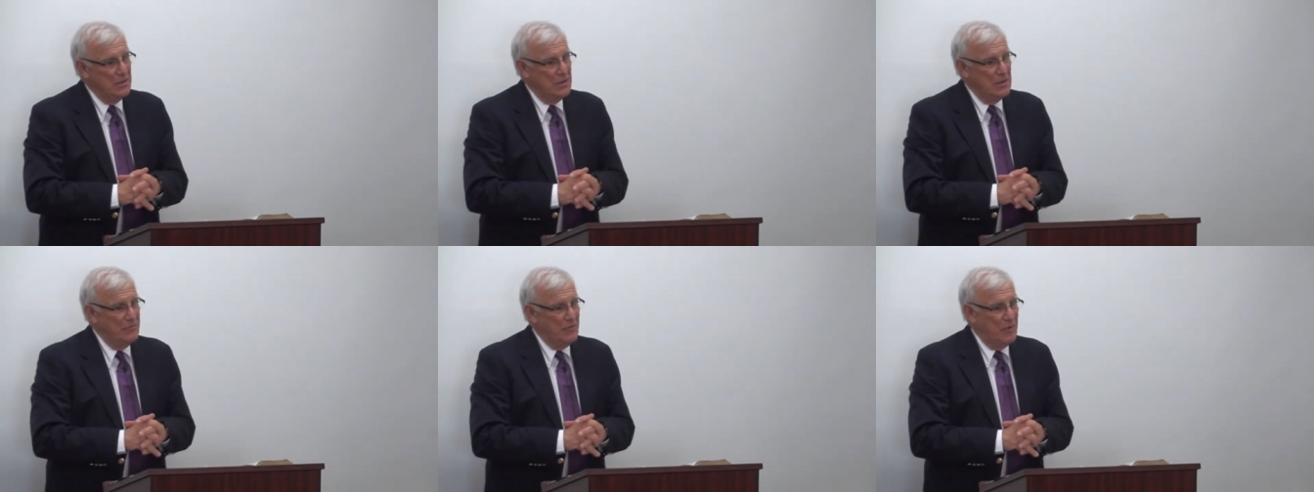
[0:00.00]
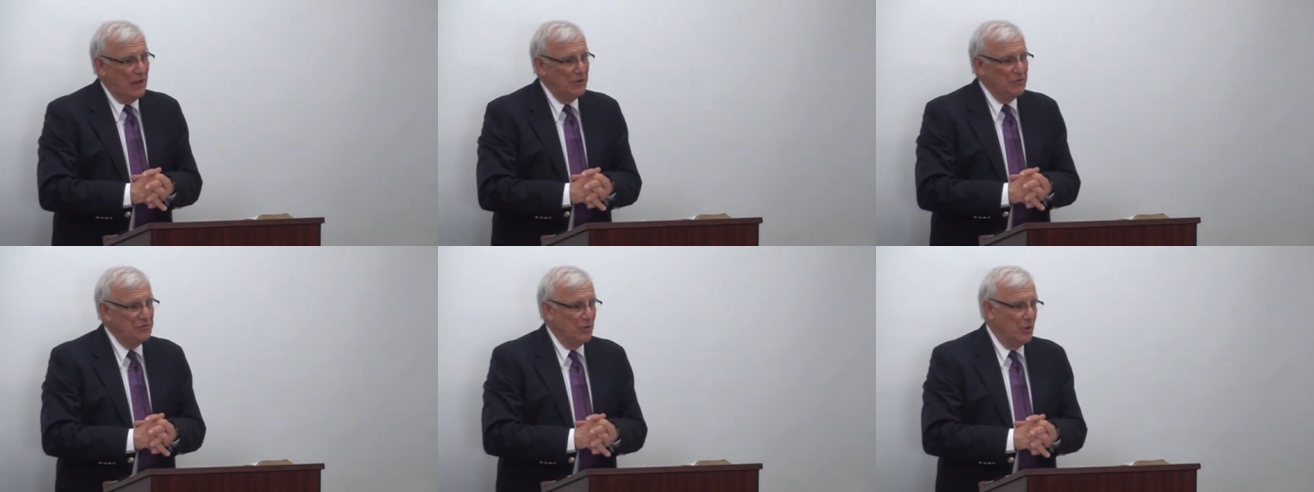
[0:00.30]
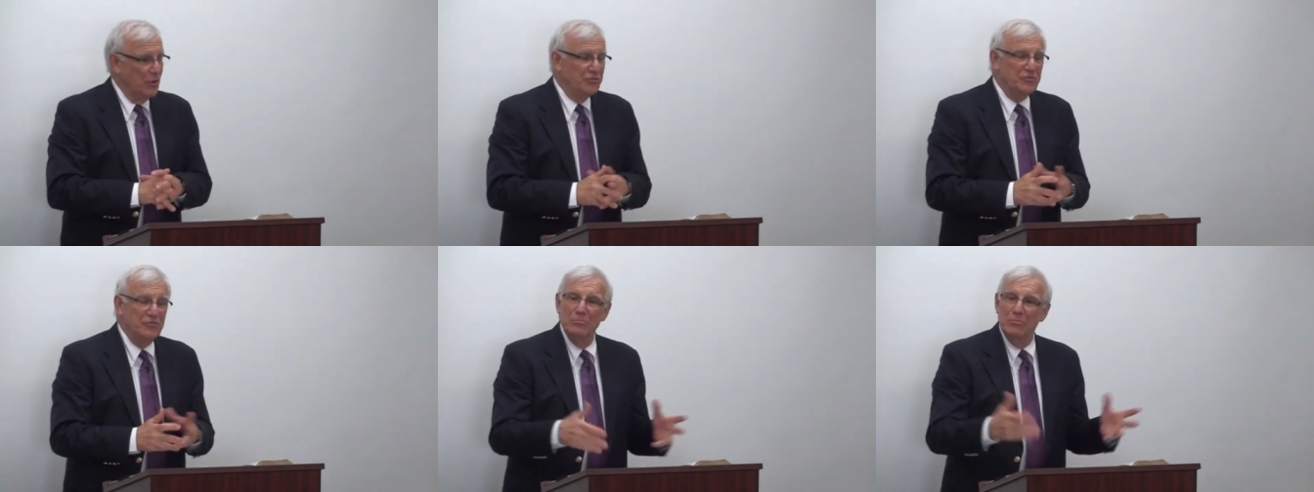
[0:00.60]

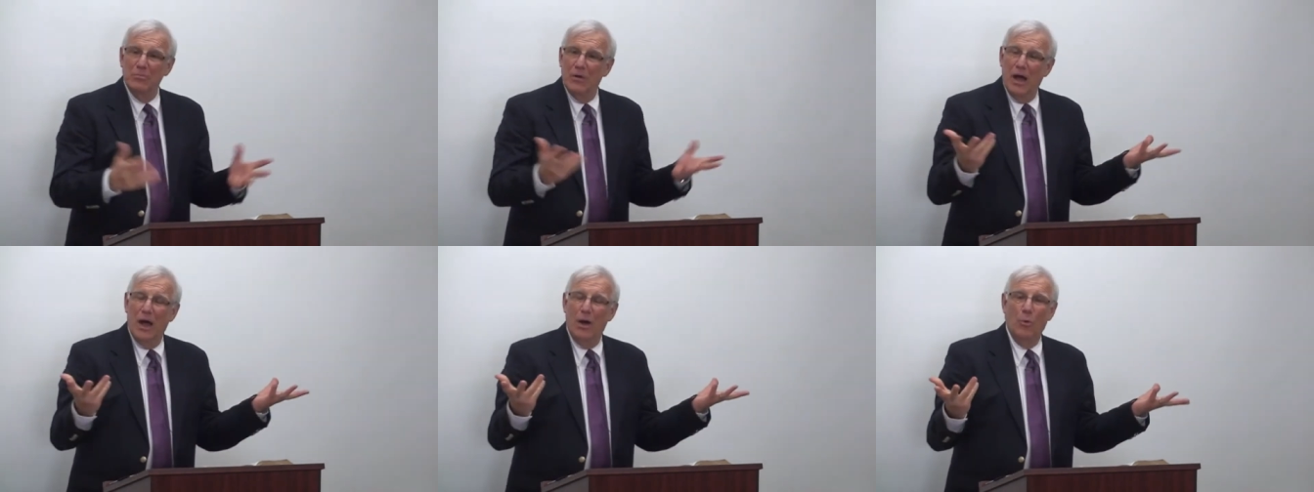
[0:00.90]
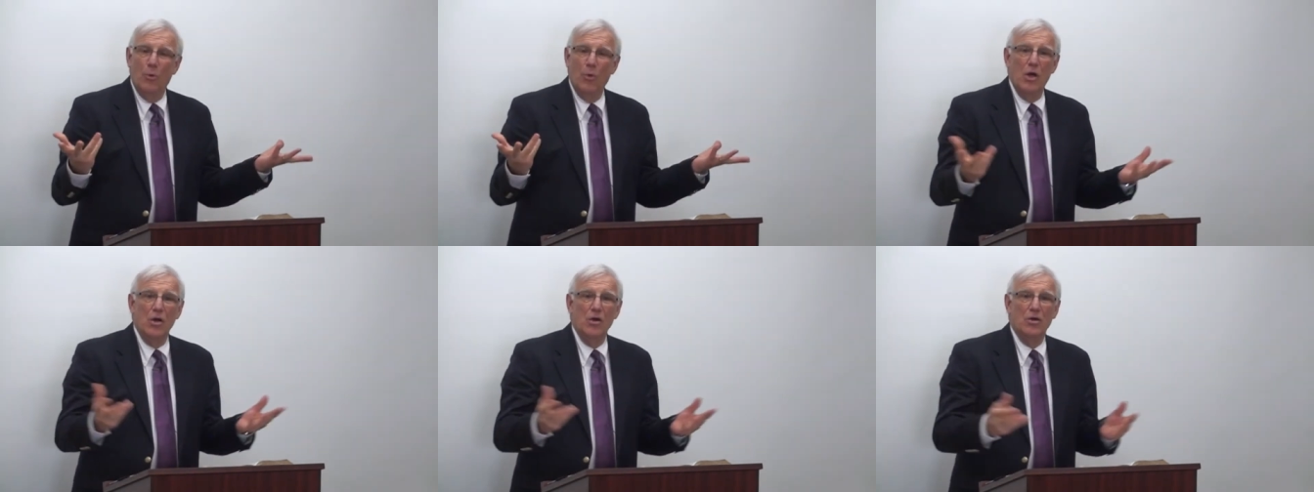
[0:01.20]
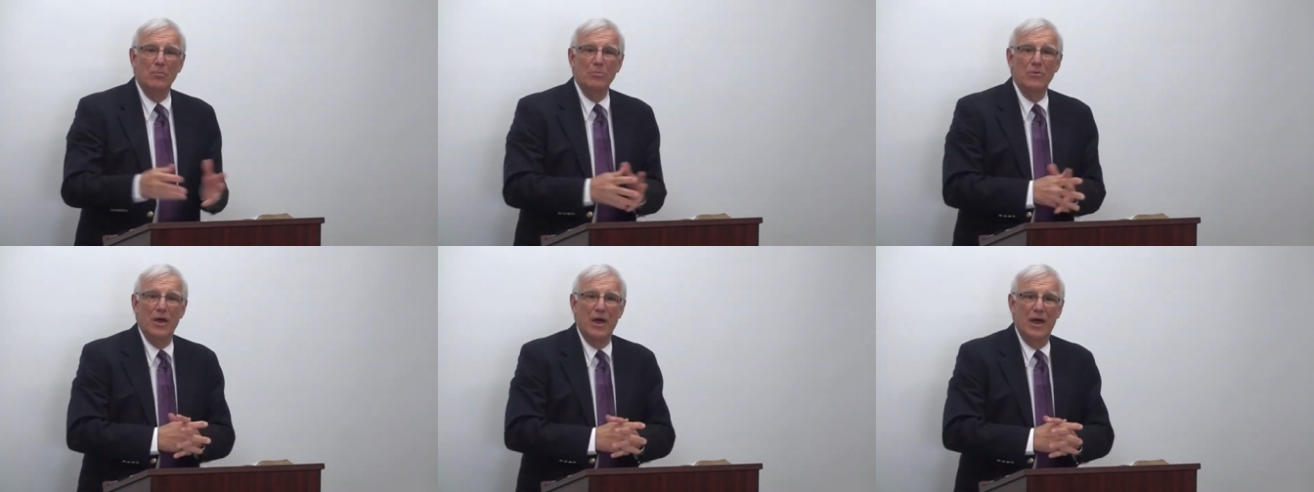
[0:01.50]
evangelism, I'll
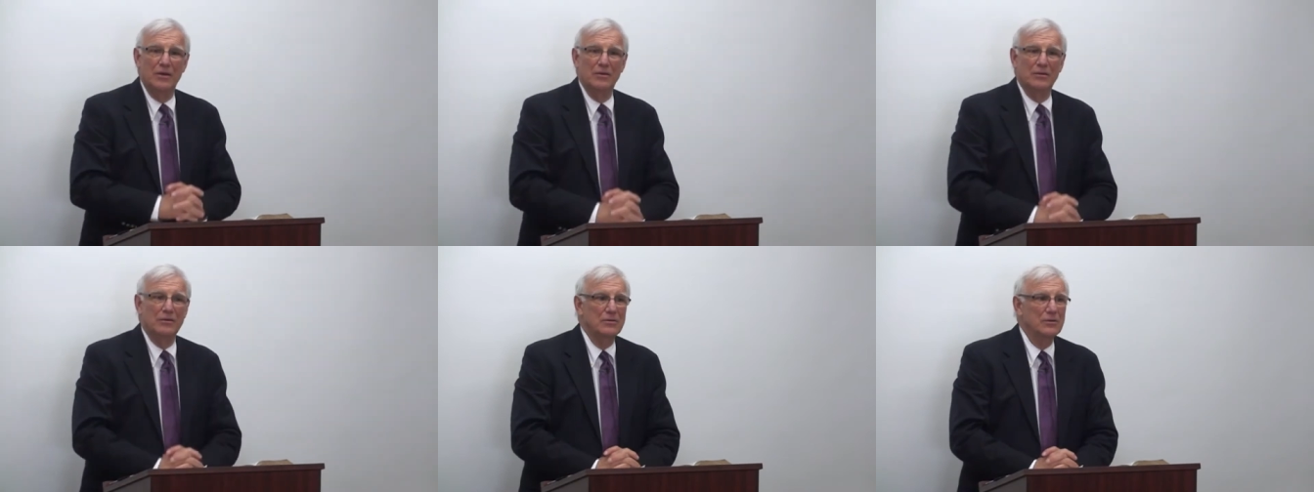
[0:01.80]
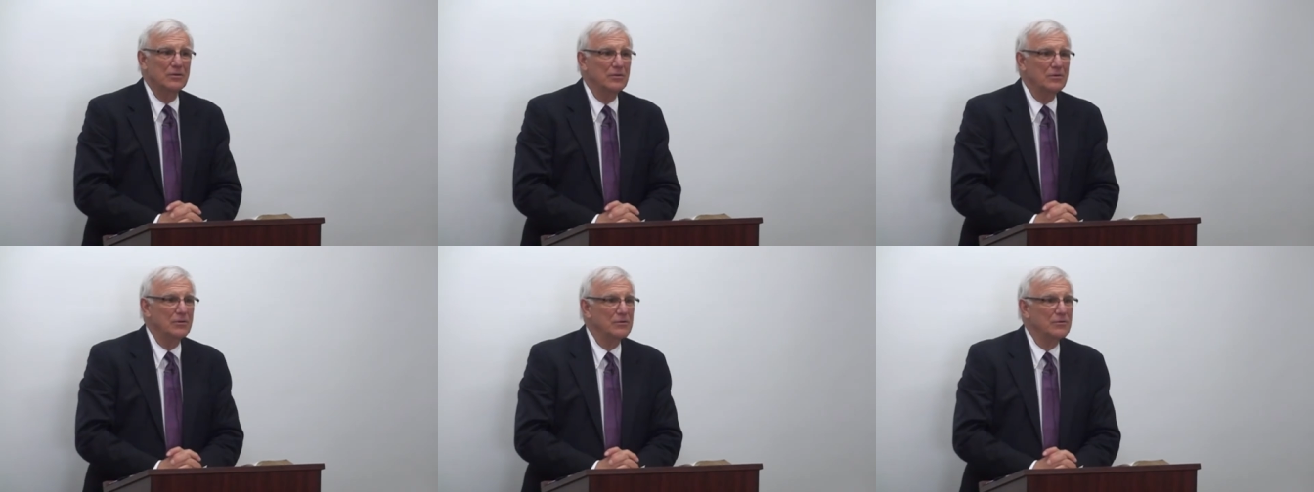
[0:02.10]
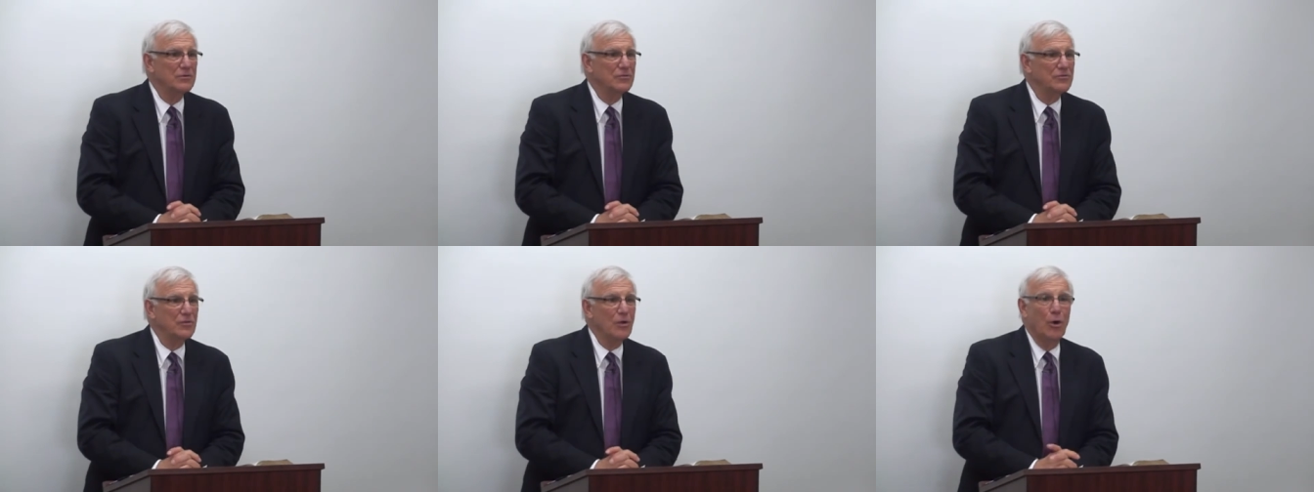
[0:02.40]
welcome that.
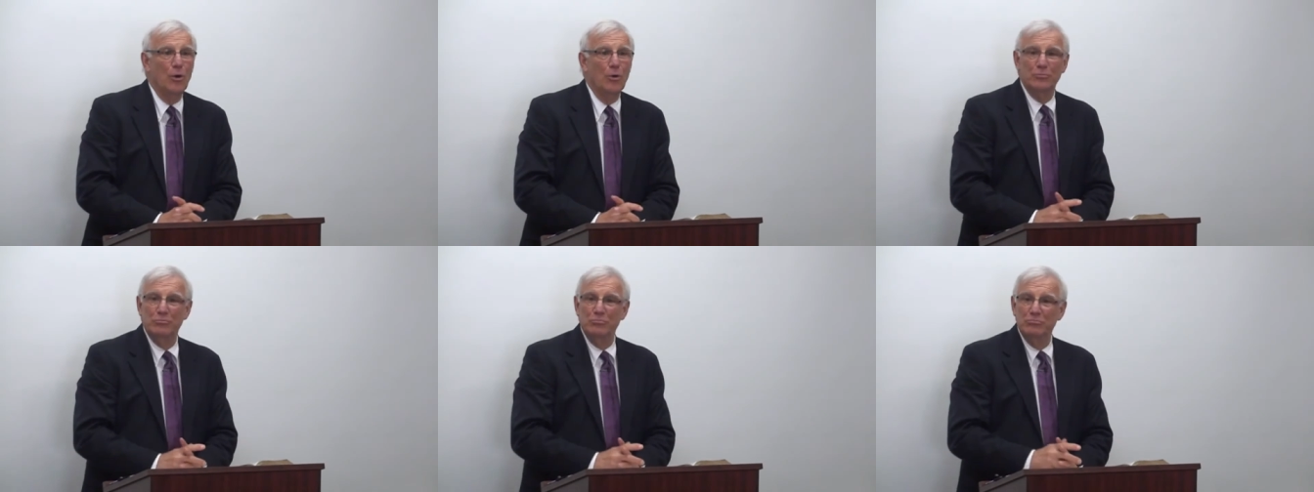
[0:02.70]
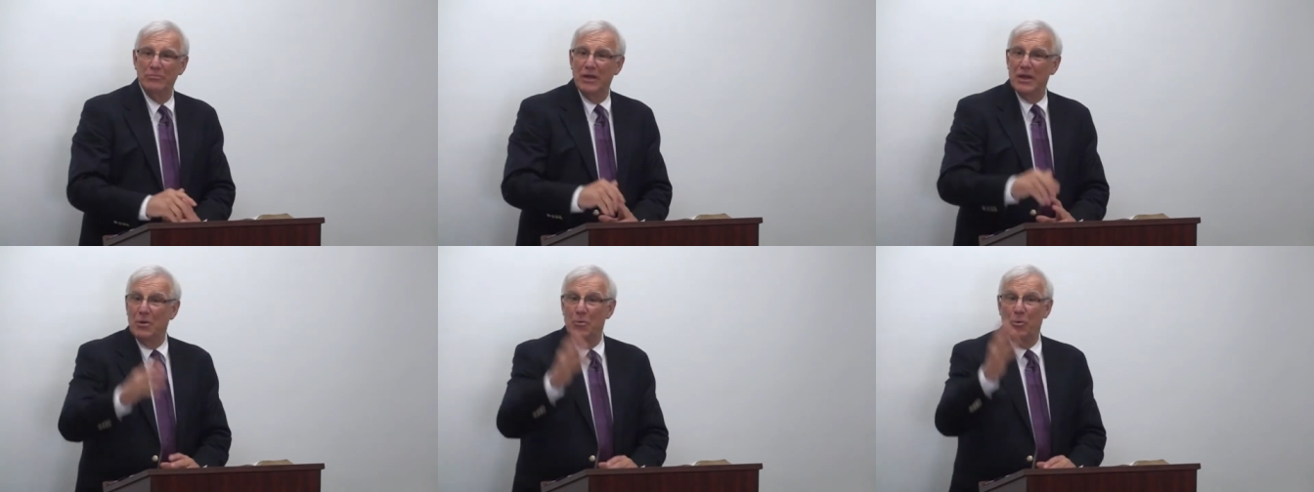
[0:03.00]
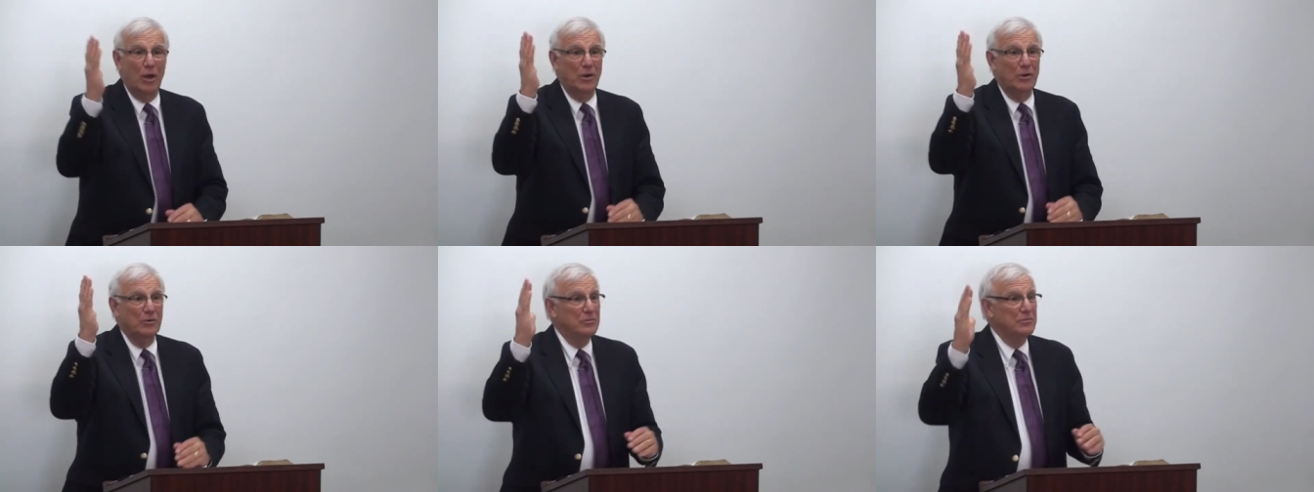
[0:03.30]
So,
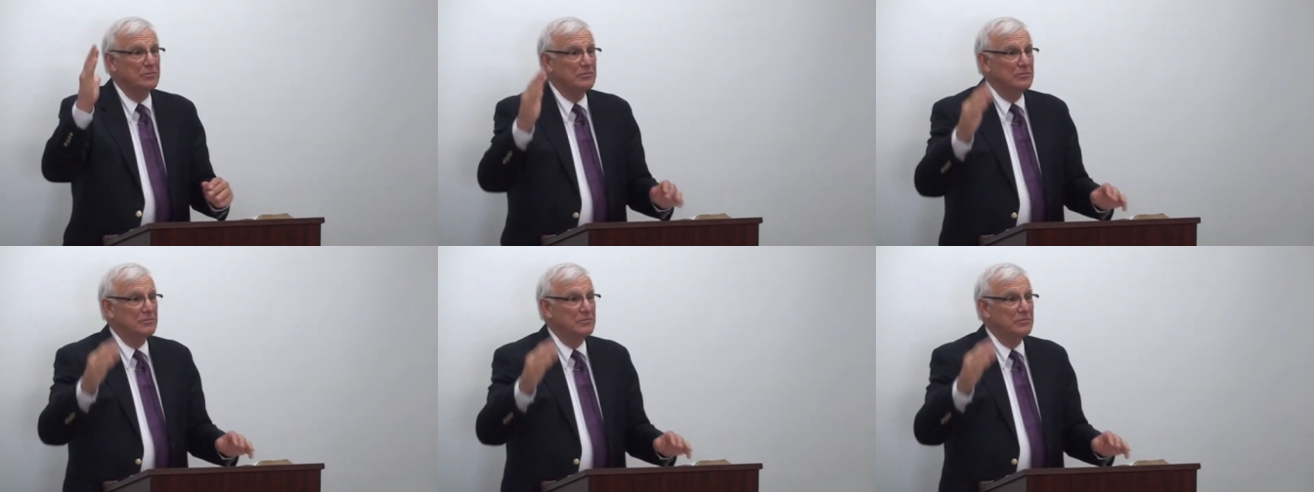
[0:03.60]
anyone?